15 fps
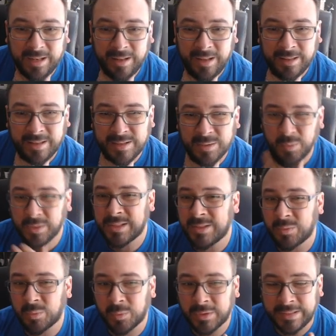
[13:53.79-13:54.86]
like, this one
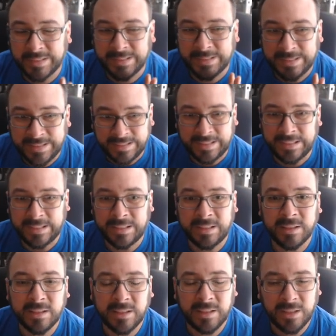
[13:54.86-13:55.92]
doesn't really
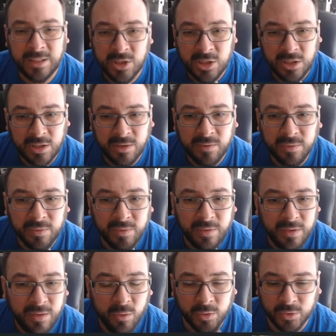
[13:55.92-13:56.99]
need initiative,
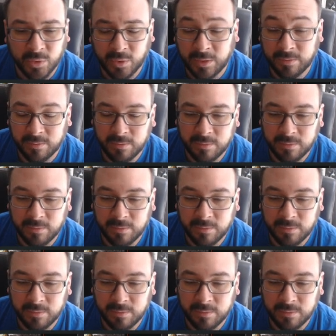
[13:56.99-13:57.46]
or sorry,